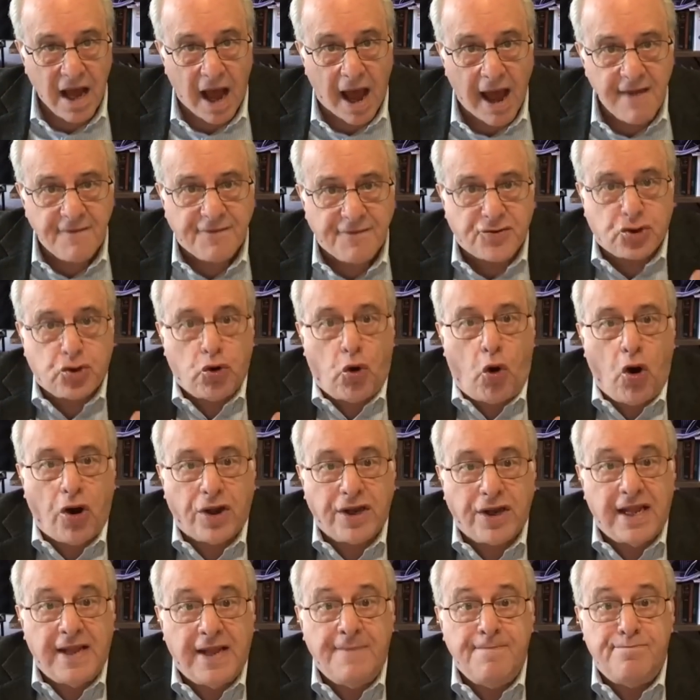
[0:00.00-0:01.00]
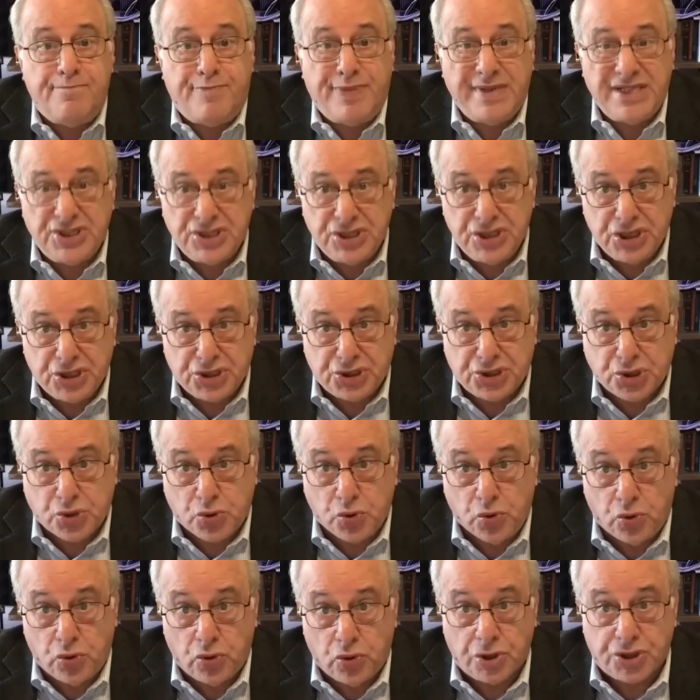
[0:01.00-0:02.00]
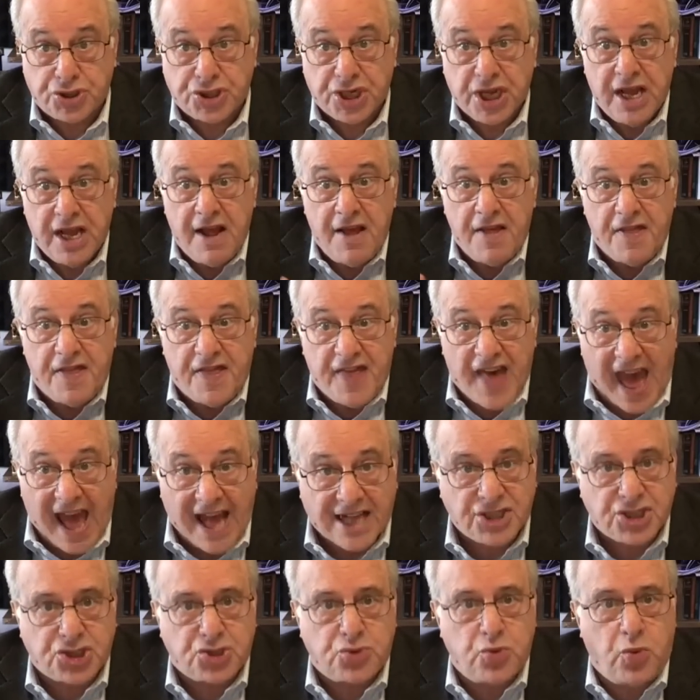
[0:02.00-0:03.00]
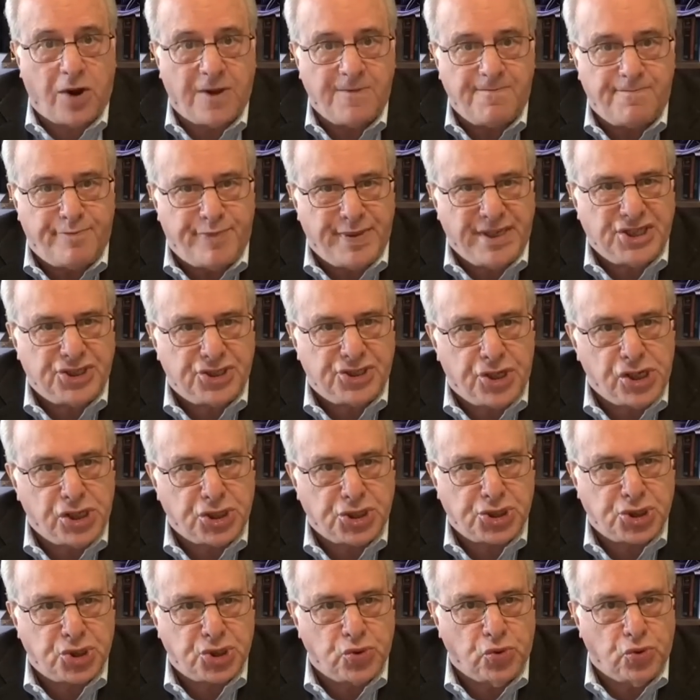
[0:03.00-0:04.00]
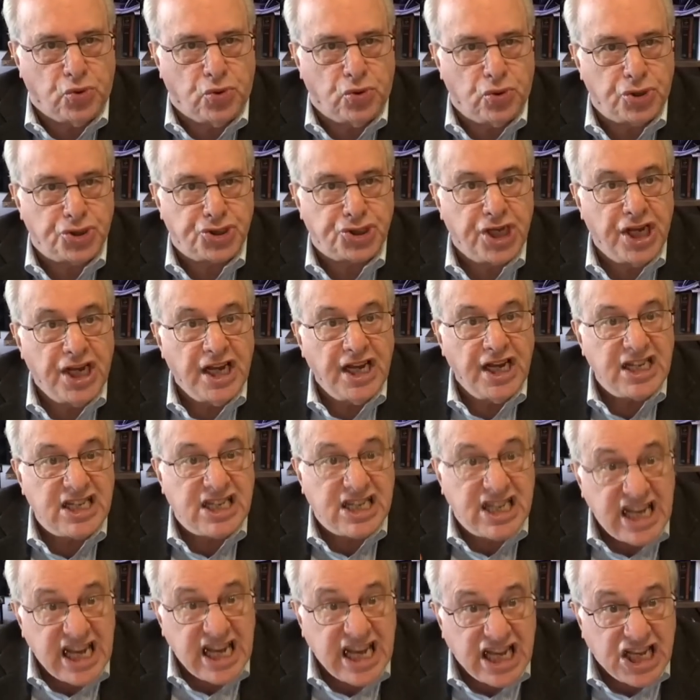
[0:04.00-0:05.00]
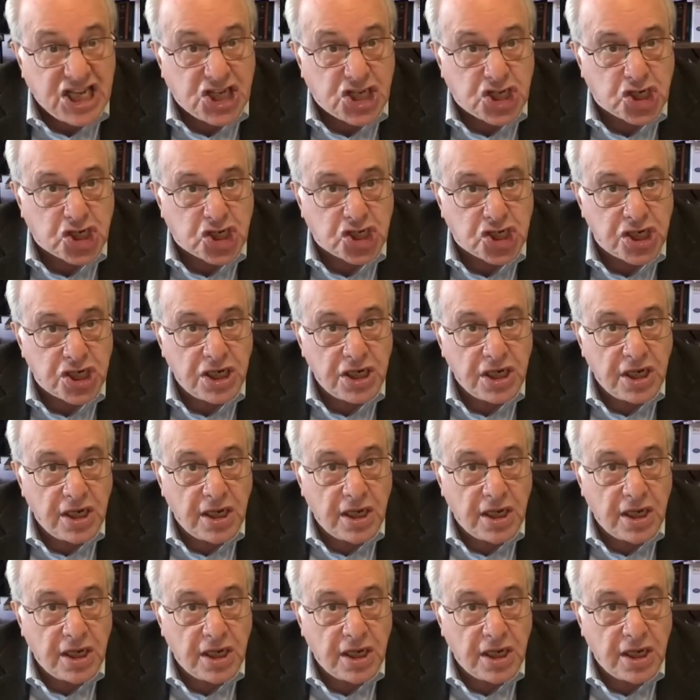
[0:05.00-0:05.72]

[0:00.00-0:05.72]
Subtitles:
I've taught in business schools. That's what business schools teach